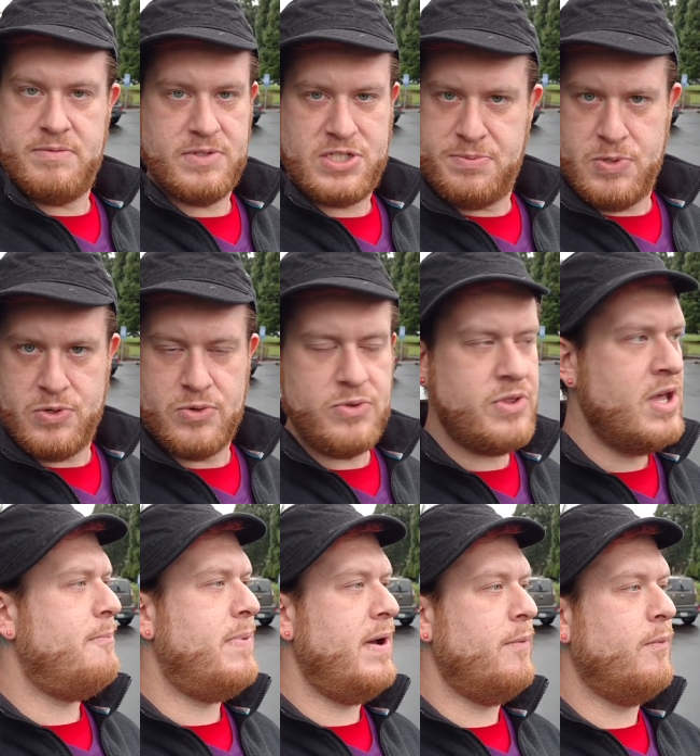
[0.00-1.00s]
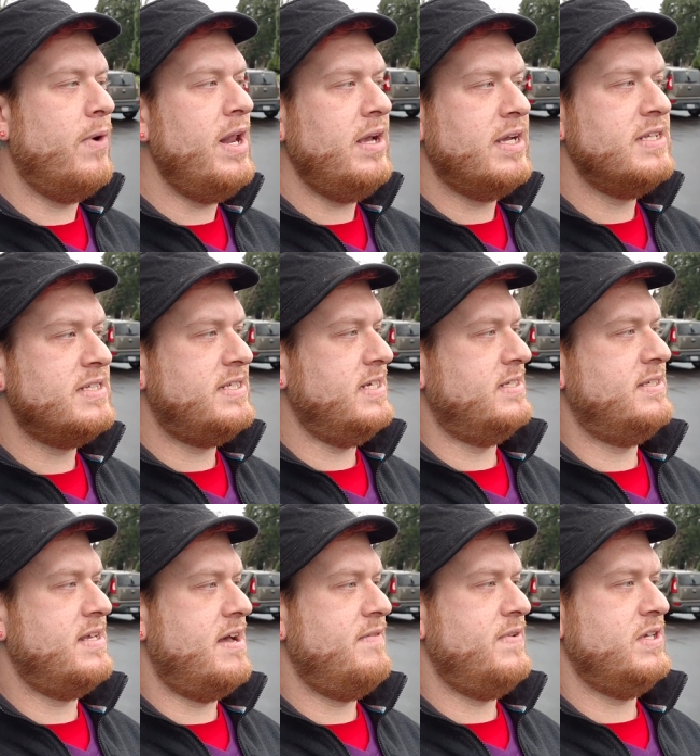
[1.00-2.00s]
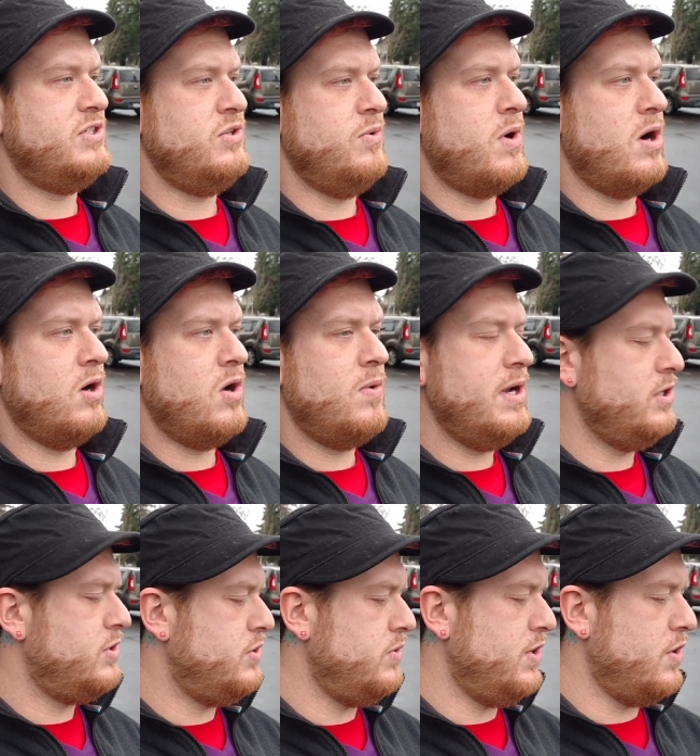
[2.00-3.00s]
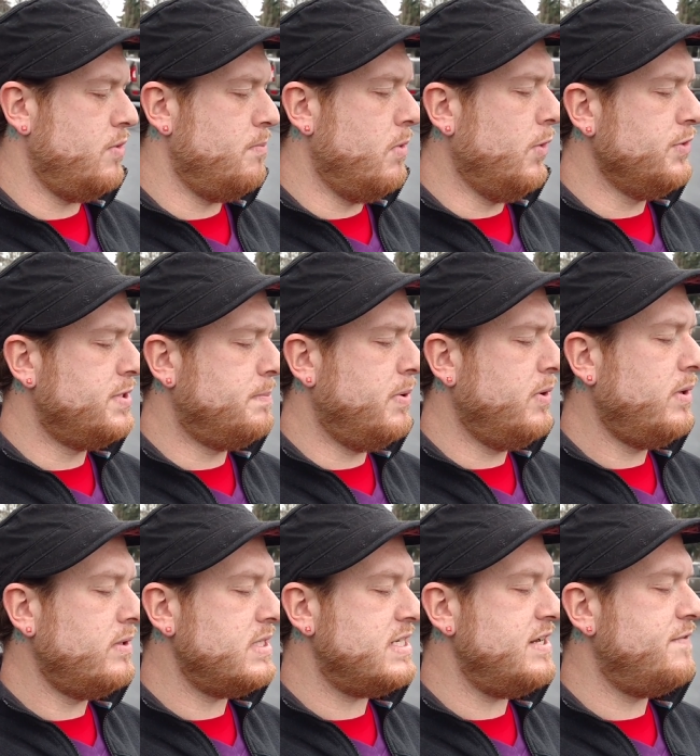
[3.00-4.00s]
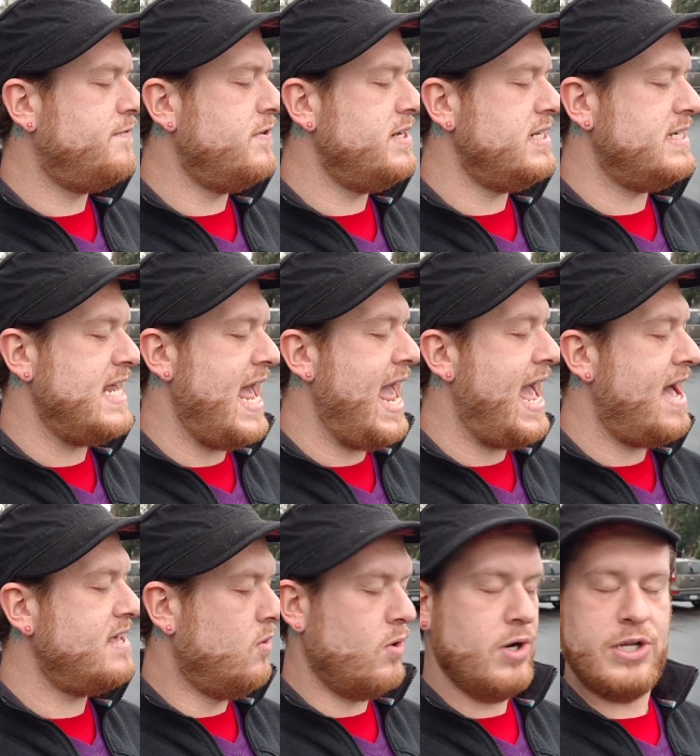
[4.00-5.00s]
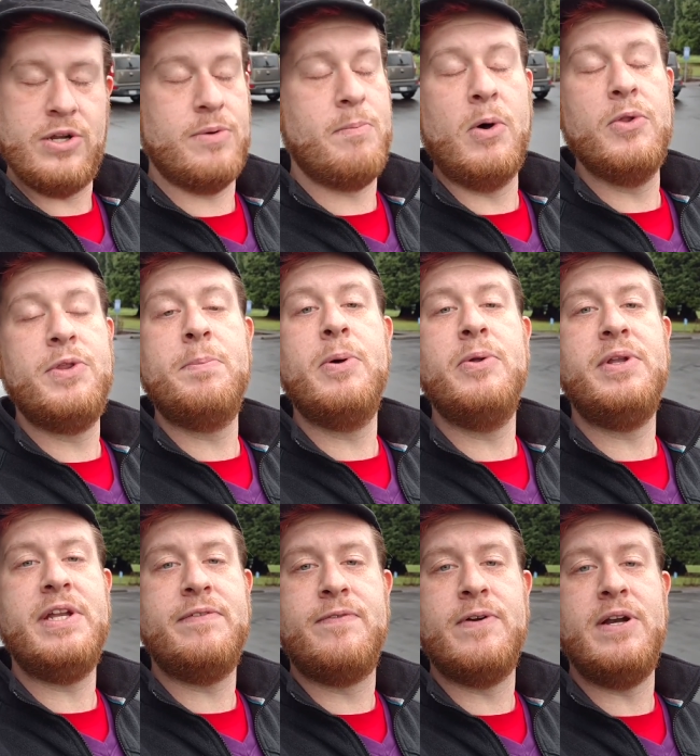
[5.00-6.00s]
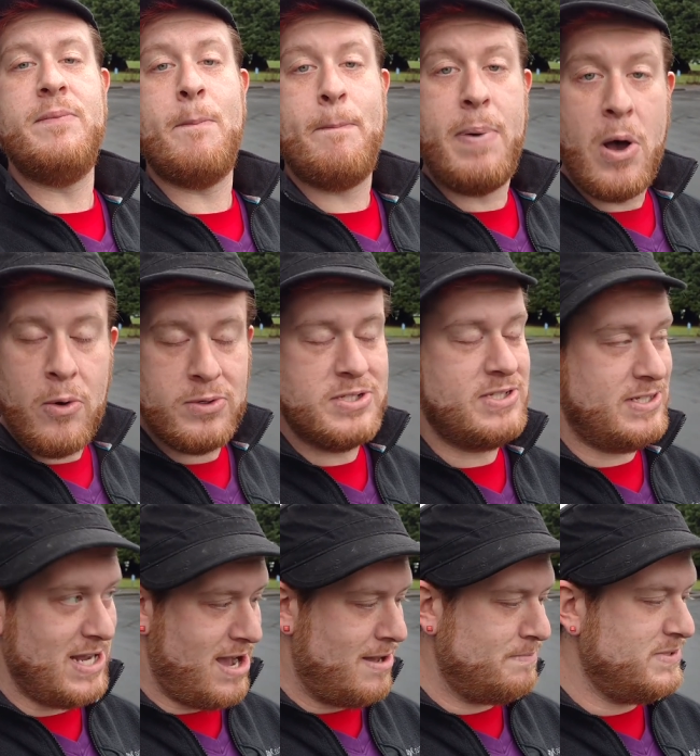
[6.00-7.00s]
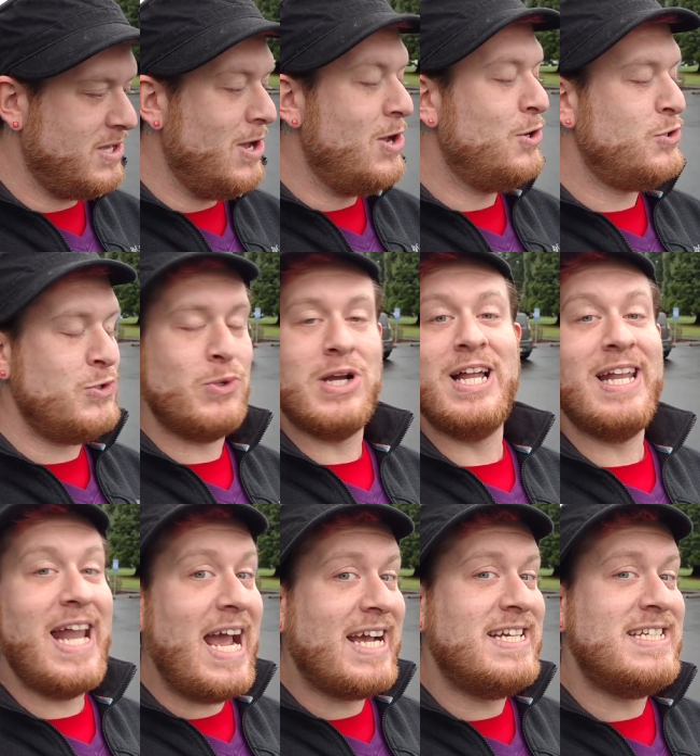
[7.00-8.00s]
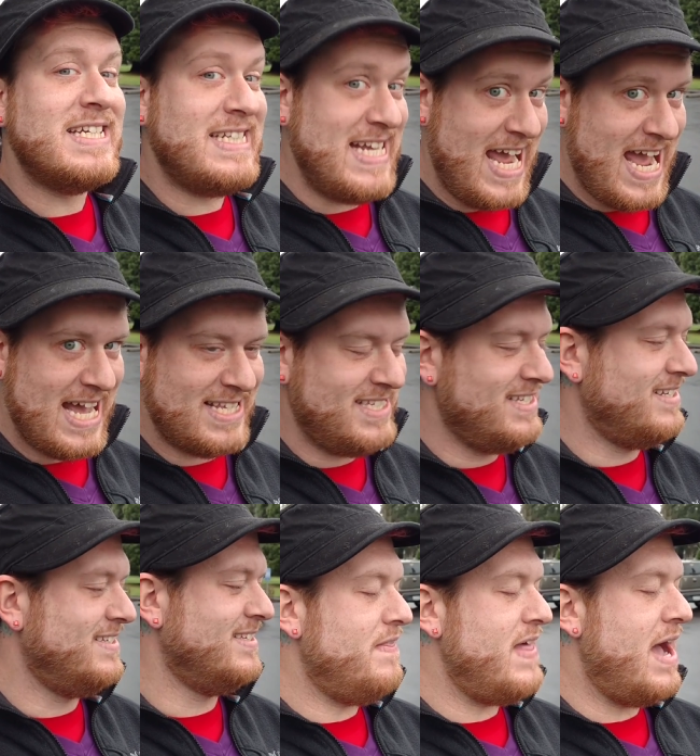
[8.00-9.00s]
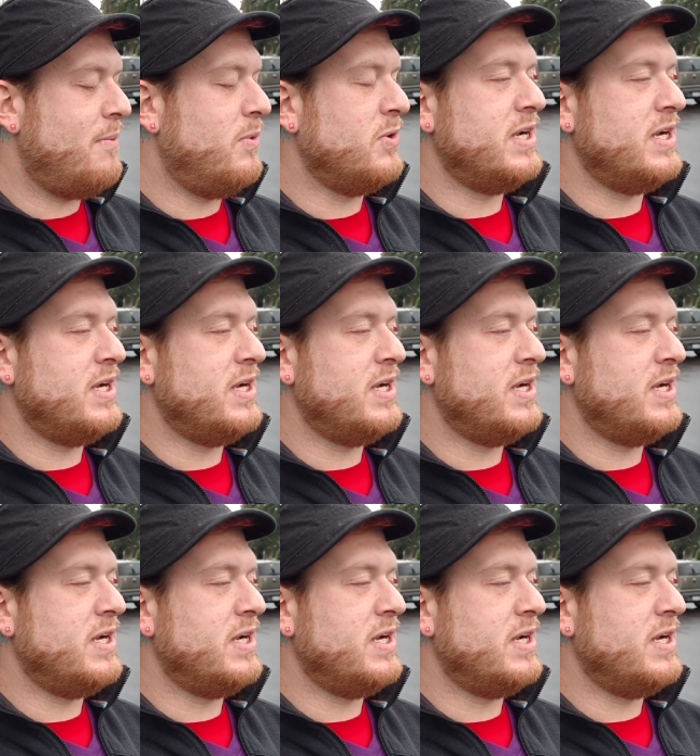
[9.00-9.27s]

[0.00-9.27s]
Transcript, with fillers: smooth. But what it consists of is you are going to your multiple different tasks, or your multiple different poke stops, to collect tasks that will